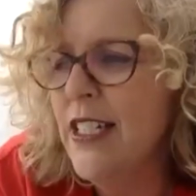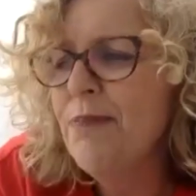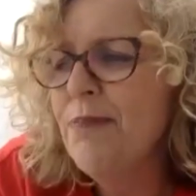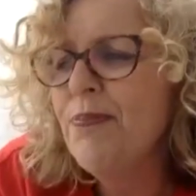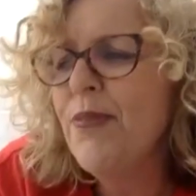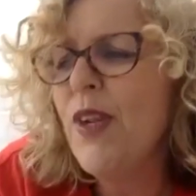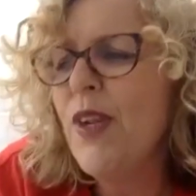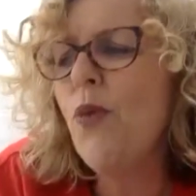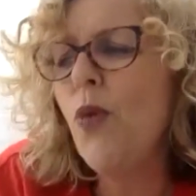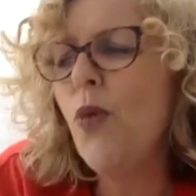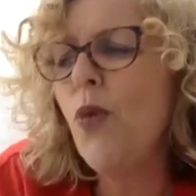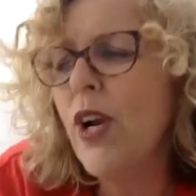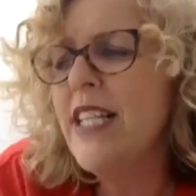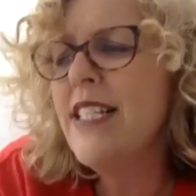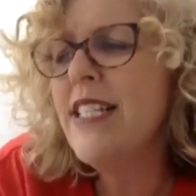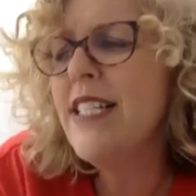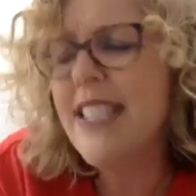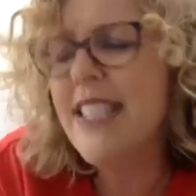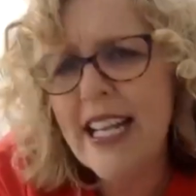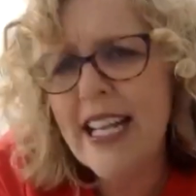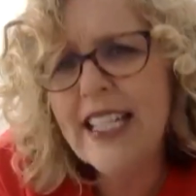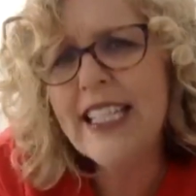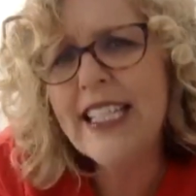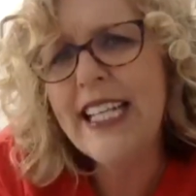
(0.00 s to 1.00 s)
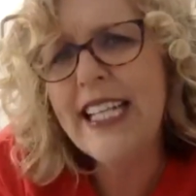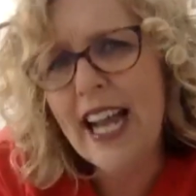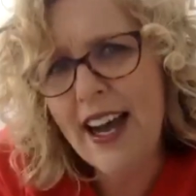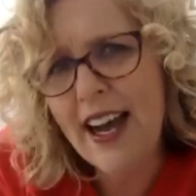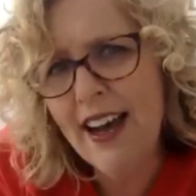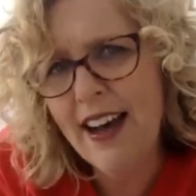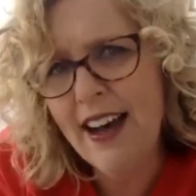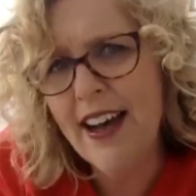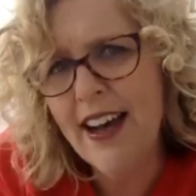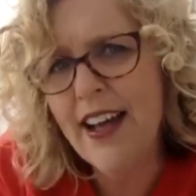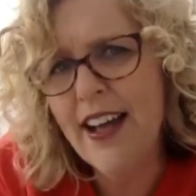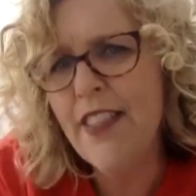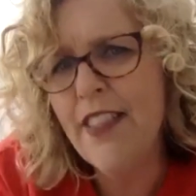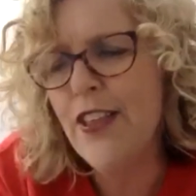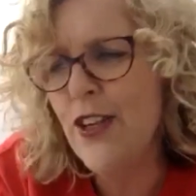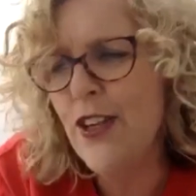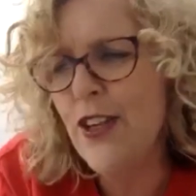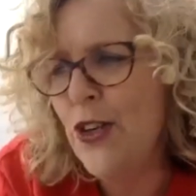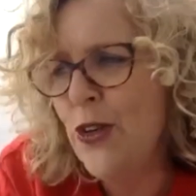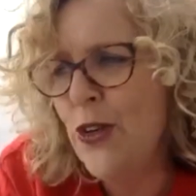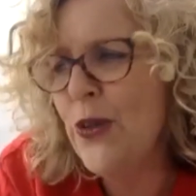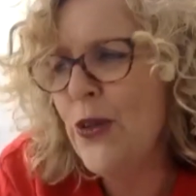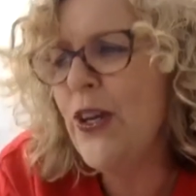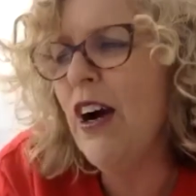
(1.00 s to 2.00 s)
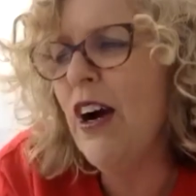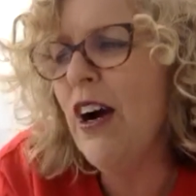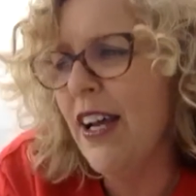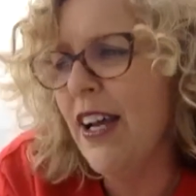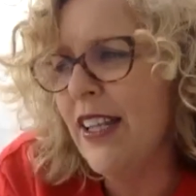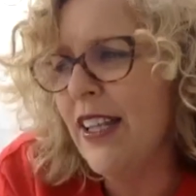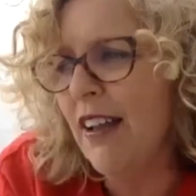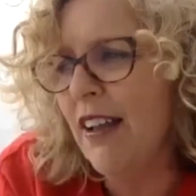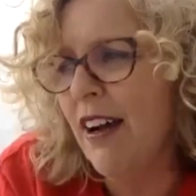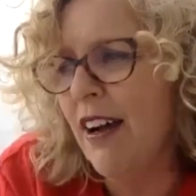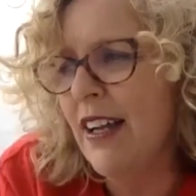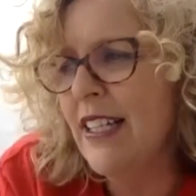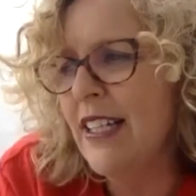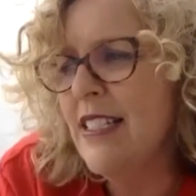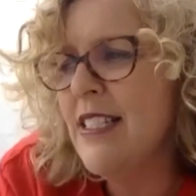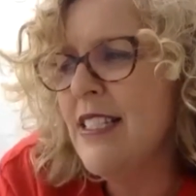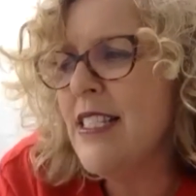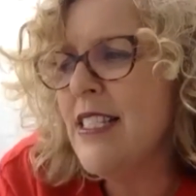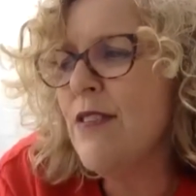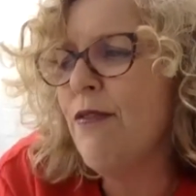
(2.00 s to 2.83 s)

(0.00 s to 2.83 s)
what exactly are the new guidelines